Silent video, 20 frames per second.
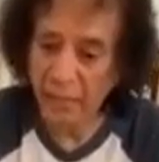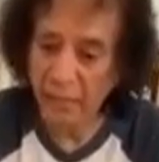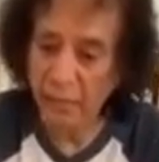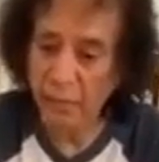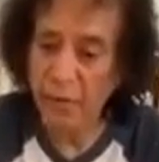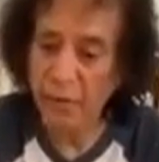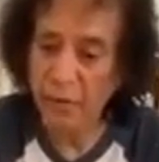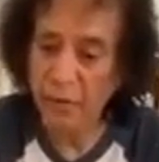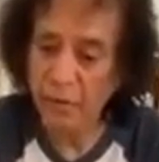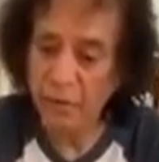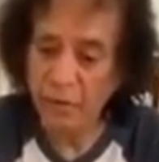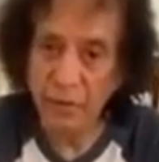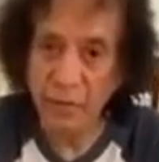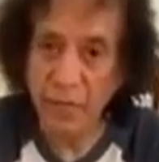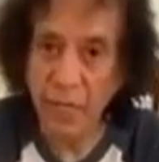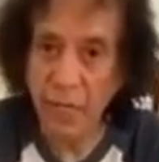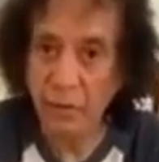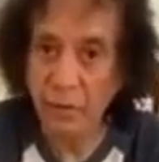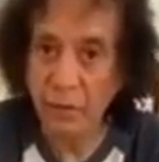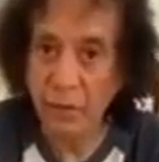which is
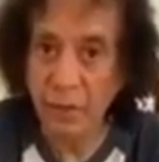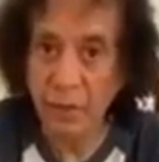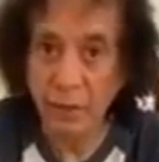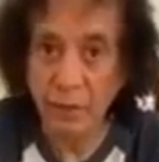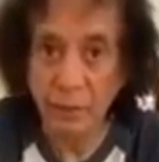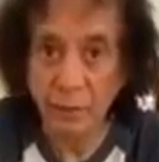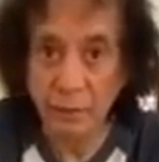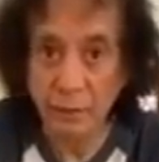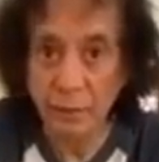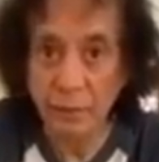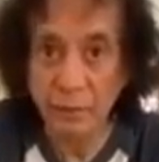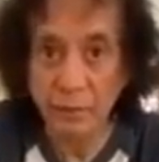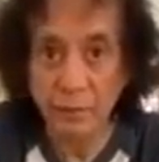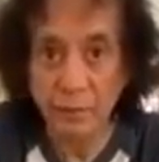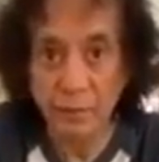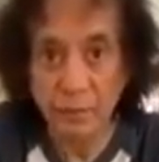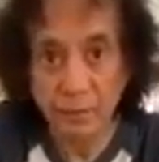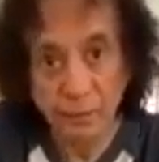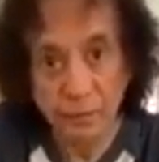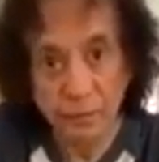down here,
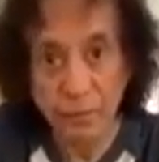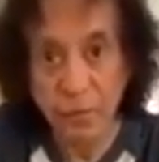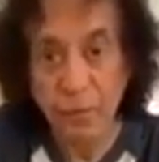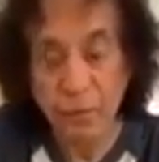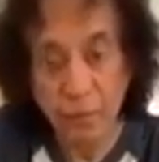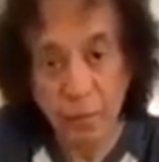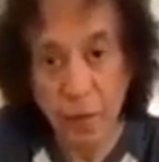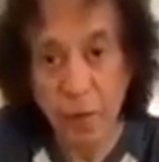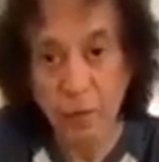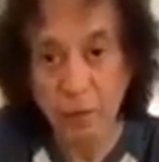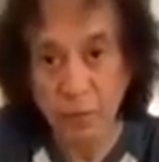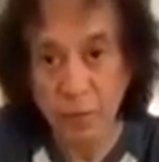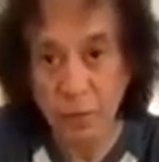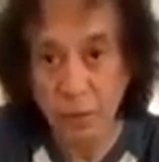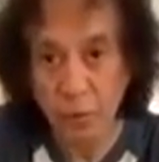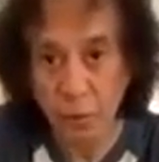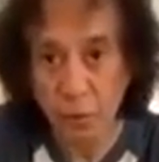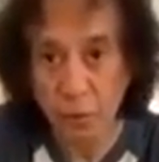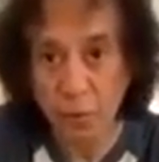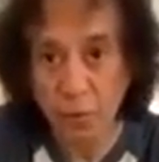the palm
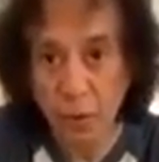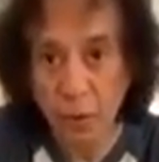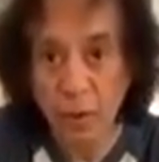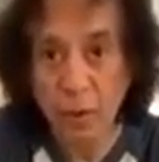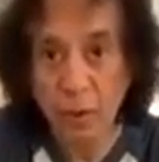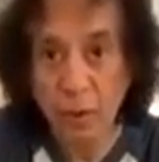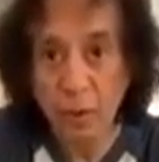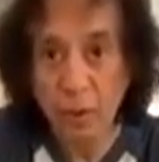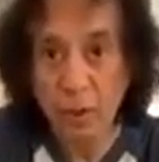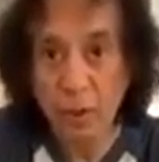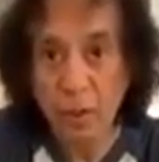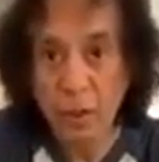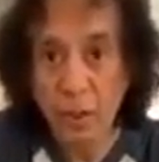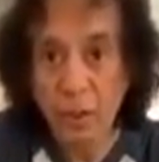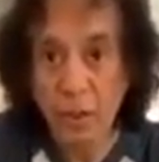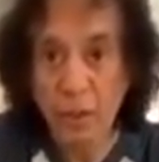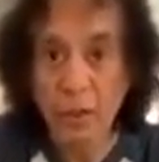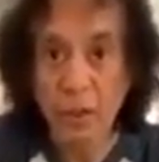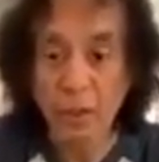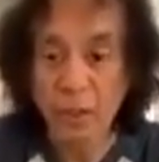stroke.
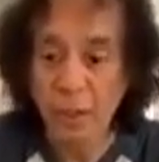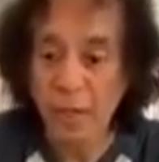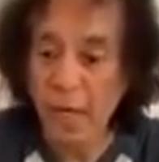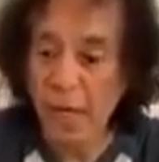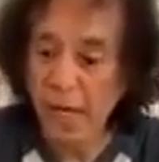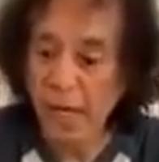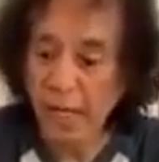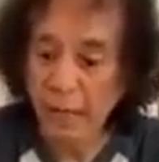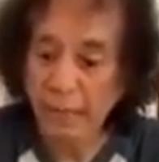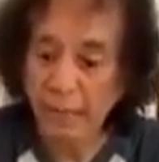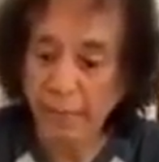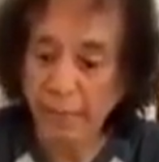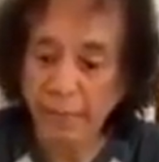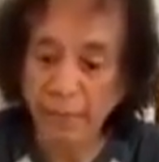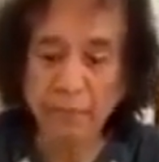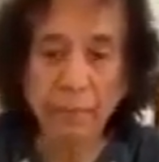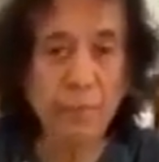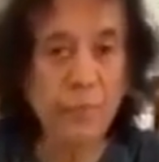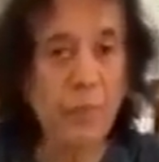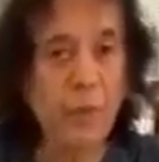Ne
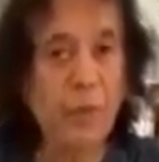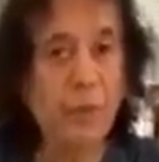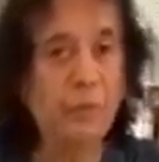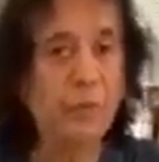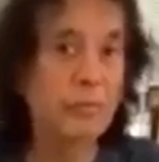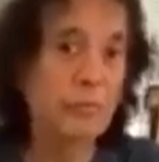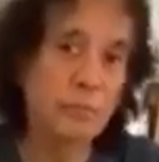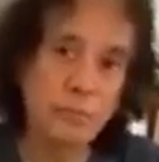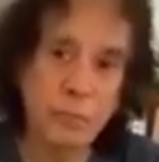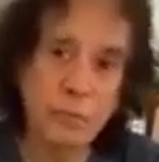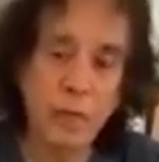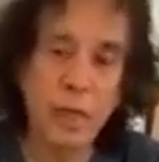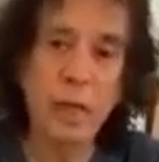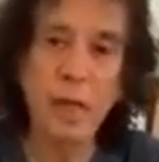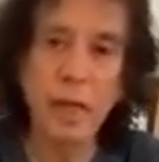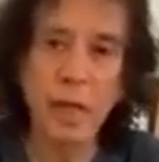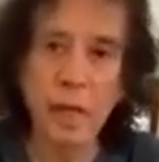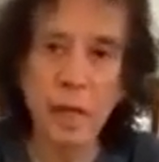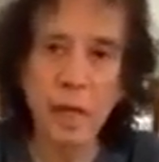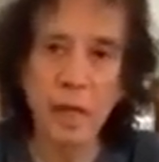
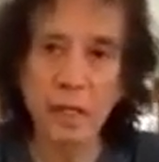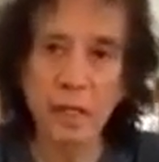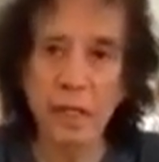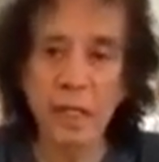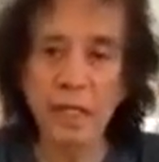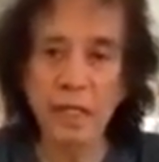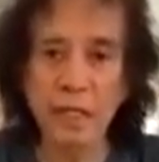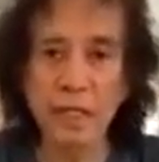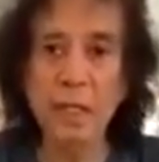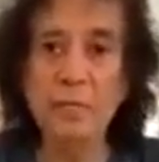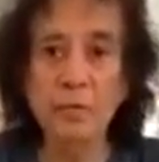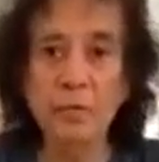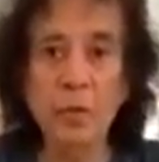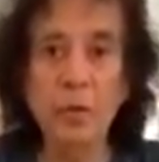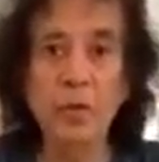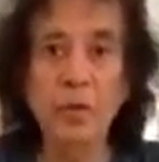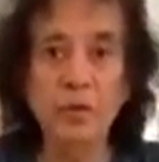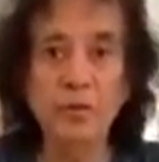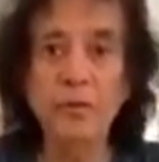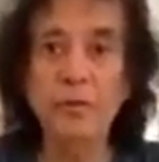kind of comes
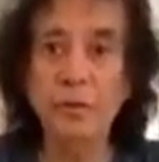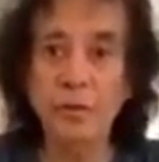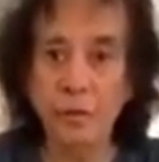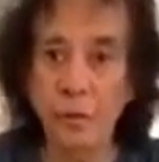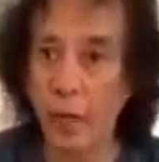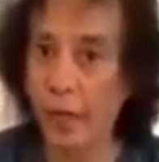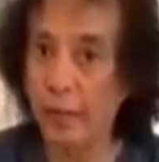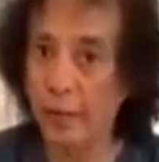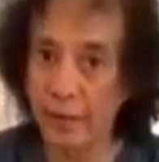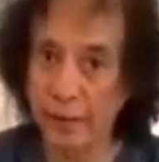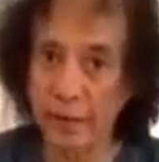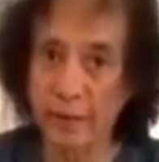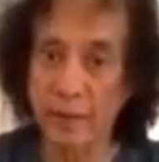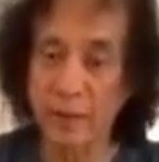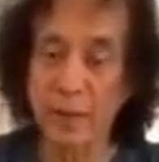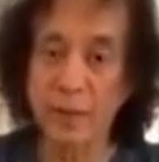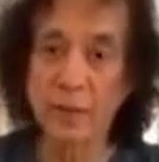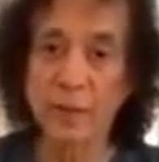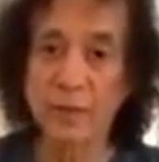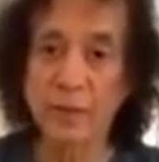along for the right.
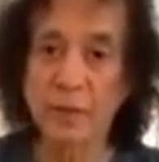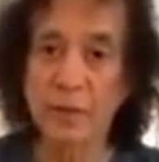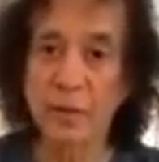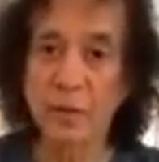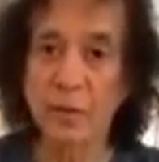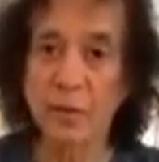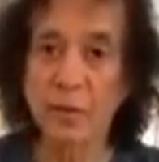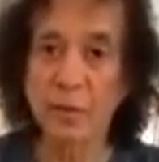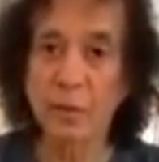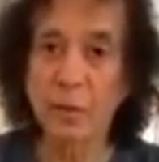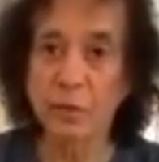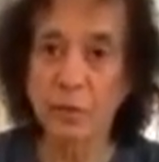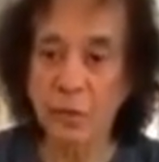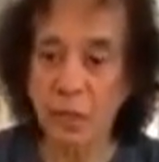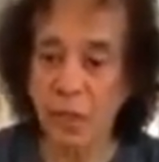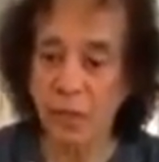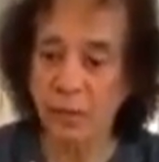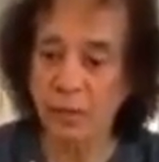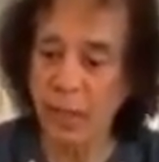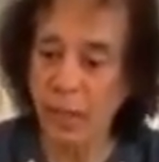So those
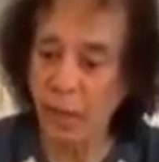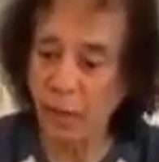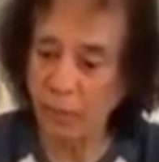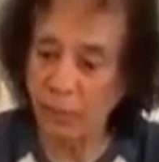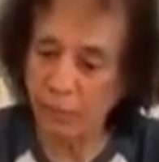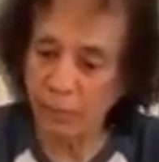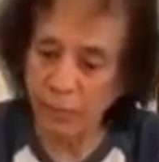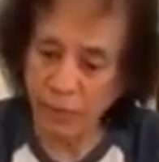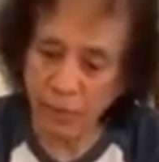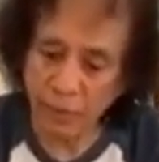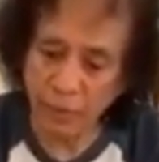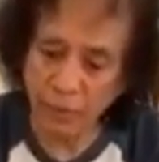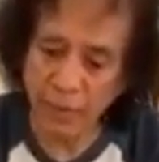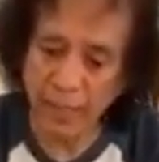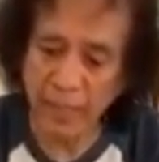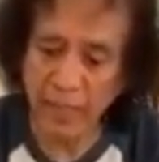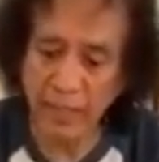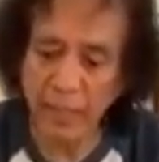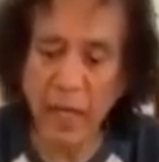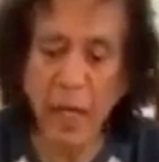are. Now when you're
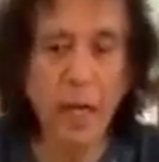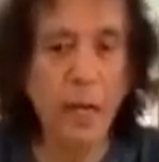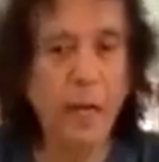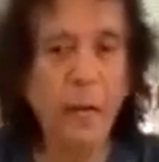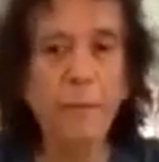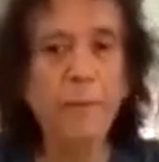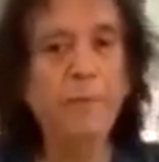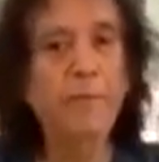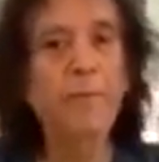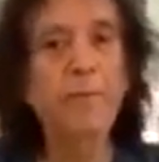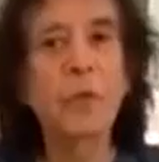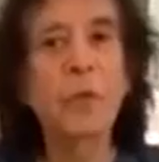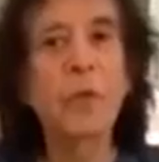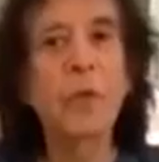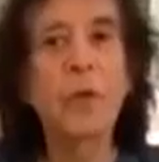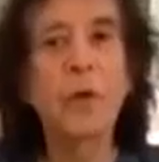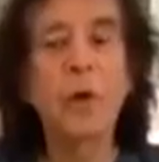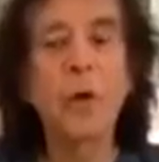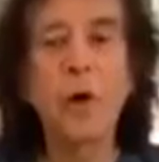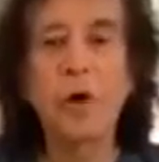playing na,
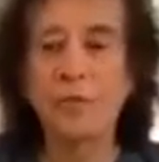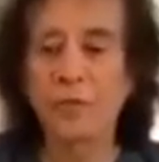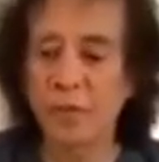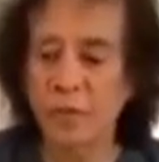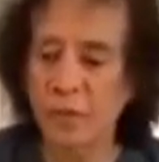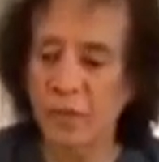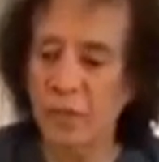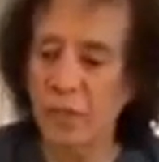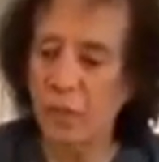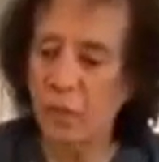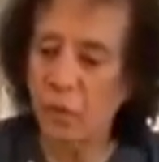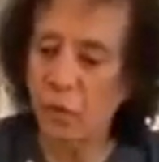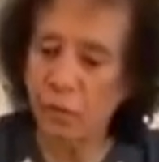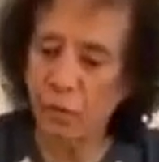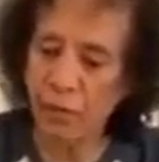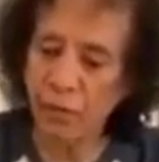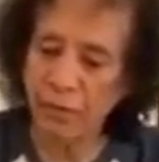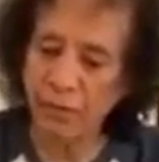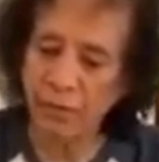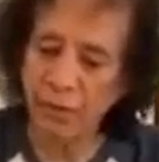obviously your
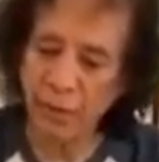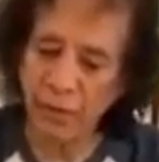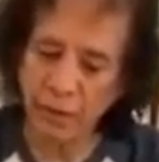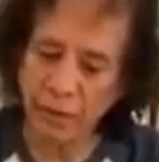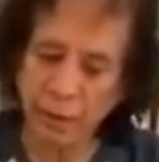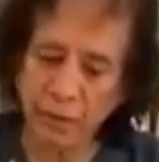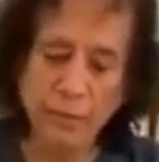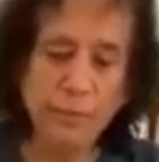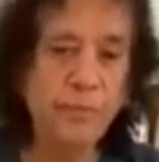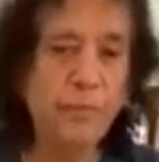ring finger